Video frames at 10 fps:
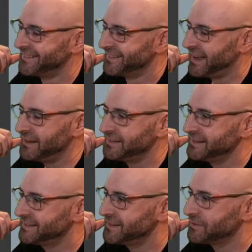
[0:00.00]
I'll
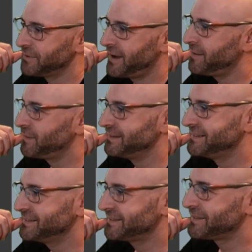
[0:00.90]
diss the gram. I'll
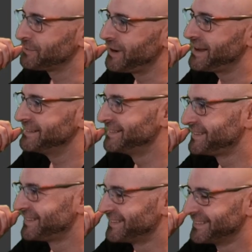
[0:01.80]
diss threads.